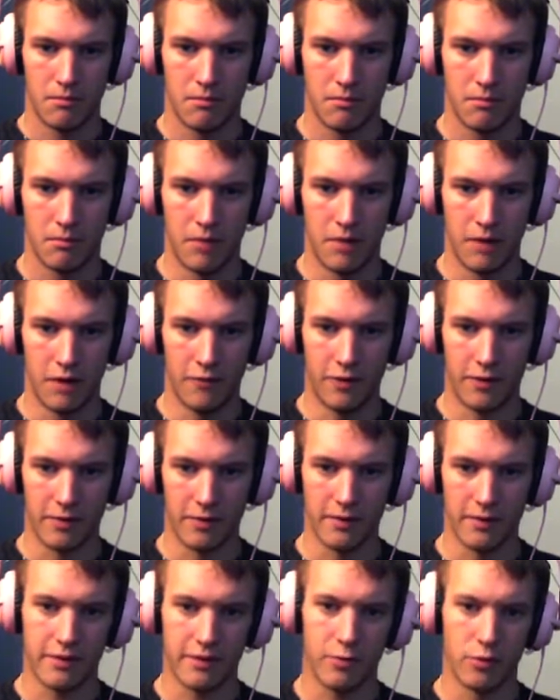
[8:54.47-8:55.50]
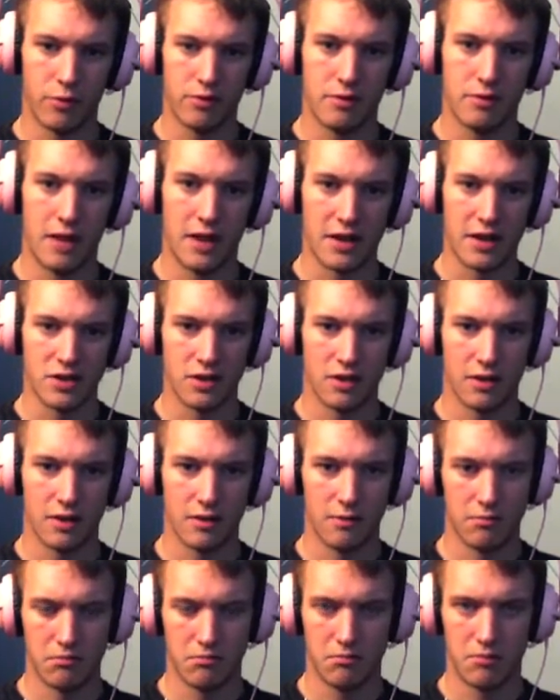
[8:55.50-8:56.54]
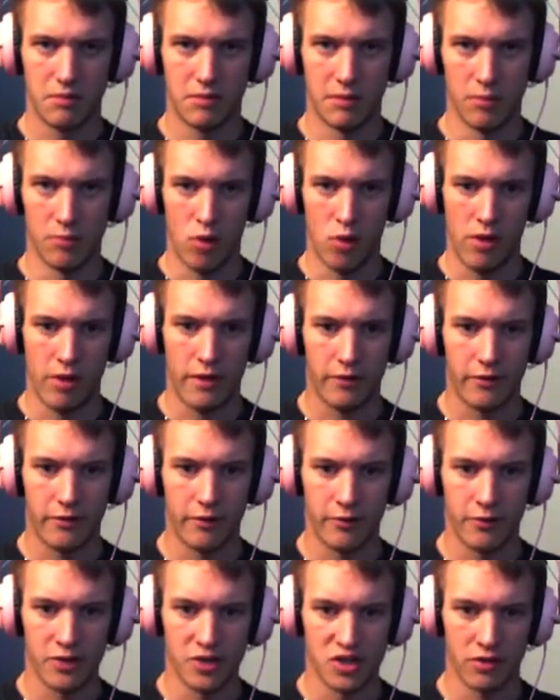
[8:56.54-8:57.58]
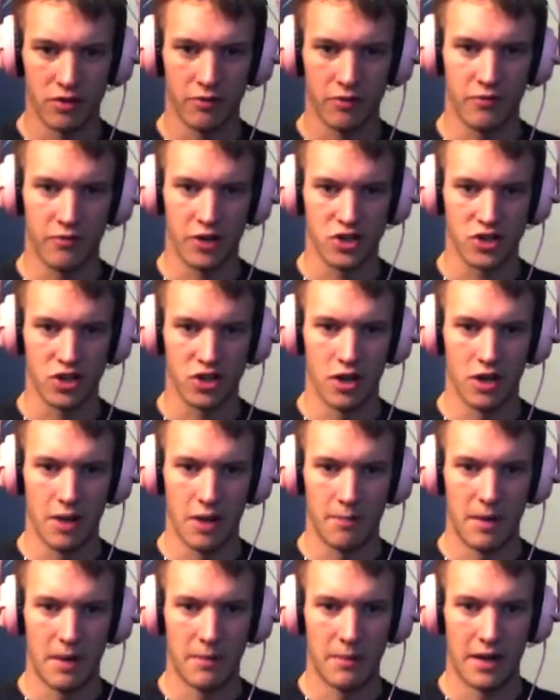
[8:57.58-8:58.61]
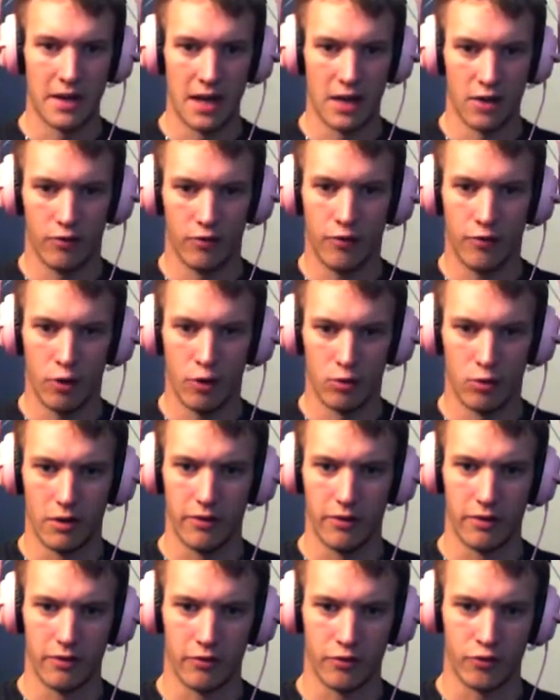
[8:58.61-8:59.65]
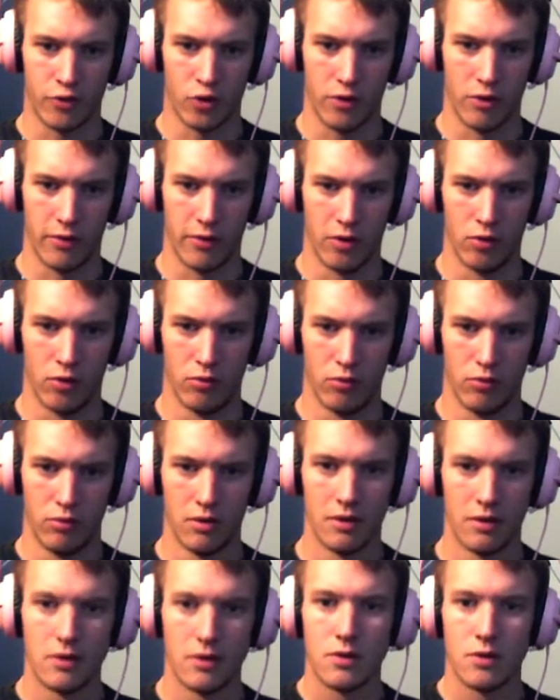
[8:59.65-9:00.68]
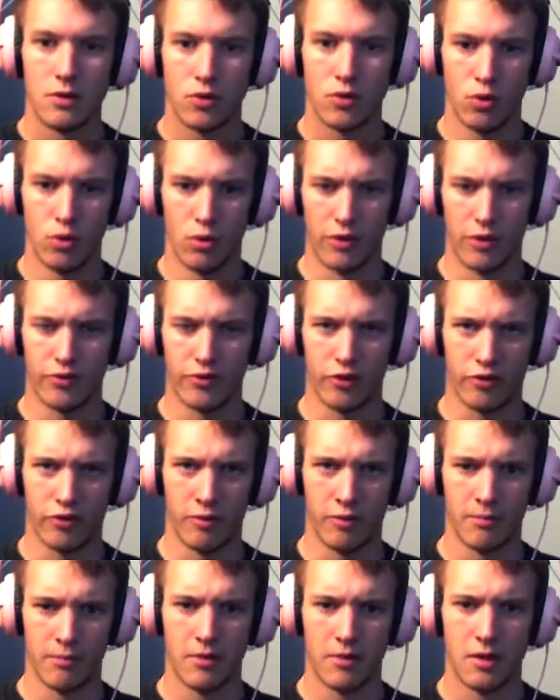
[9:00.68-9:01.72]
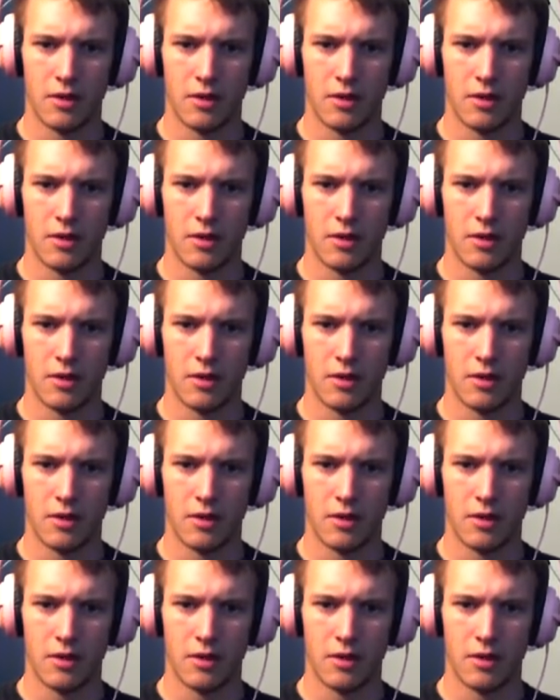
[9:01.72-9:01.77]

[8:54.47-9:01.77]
But I think this would actually be more than sufficient to fuck shit up. I mean, I totally destroyed the whole coolant system.